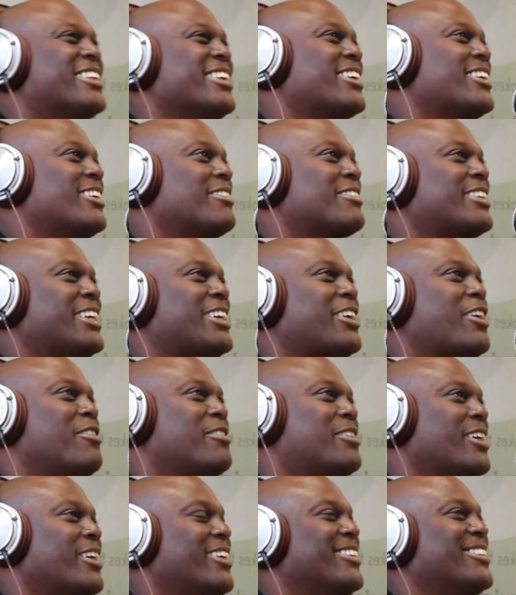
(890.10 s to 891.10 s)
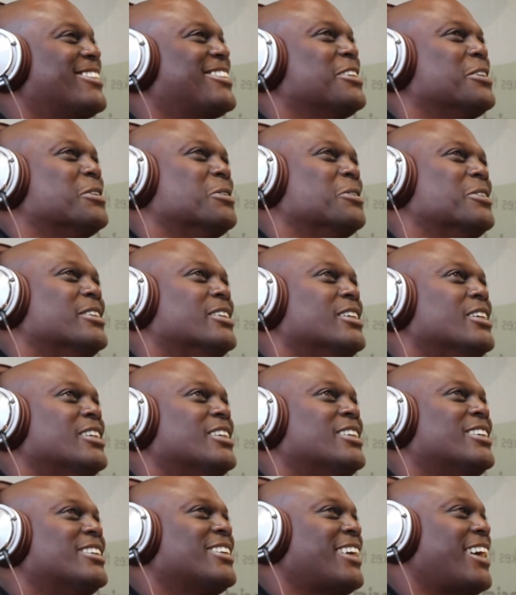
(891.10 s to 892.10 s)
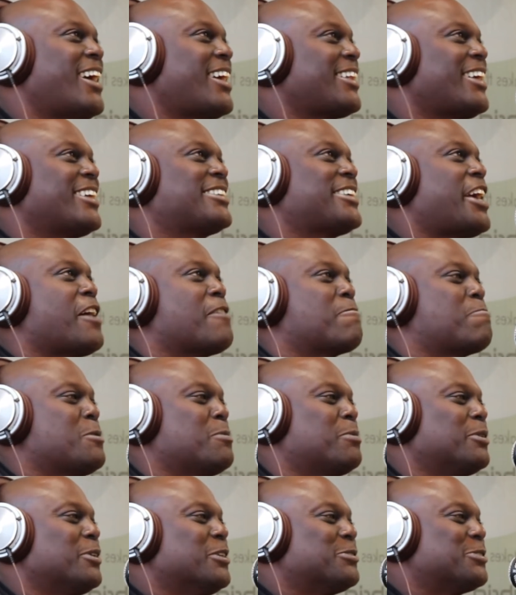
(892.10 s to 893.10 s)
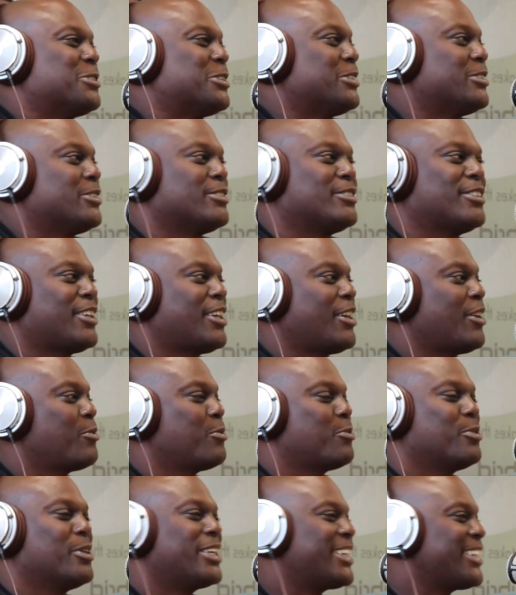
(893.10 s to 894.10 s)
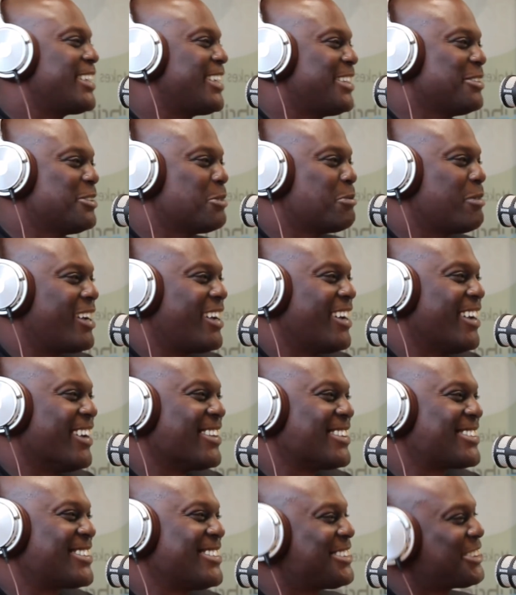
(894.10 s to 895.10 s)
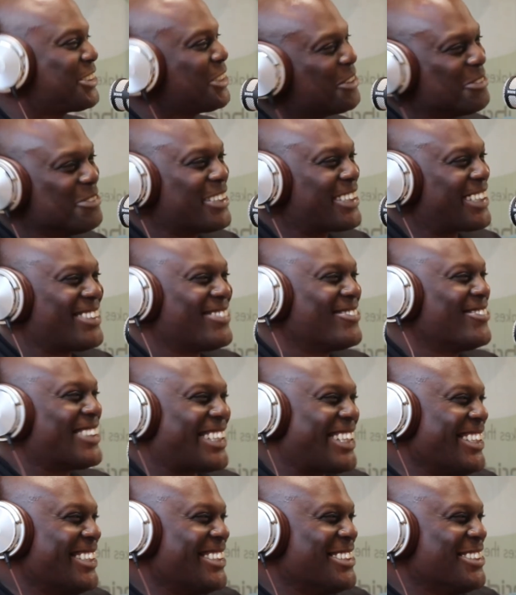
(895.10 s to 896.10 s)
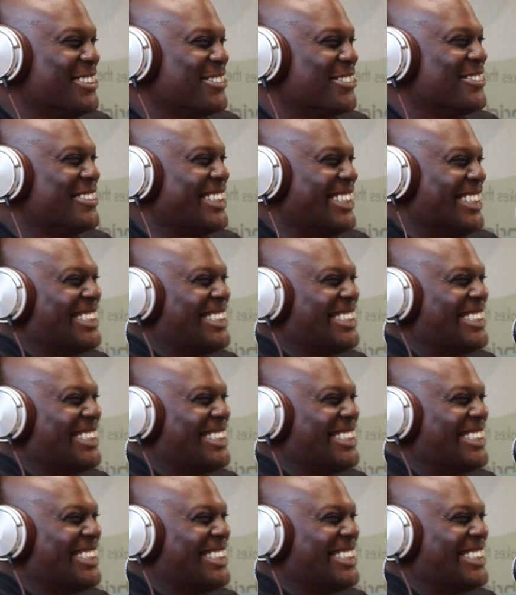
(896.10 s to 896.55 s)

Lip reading: even thinking, okay, so I like to have people over what can I do to my house? Joe, what can you do for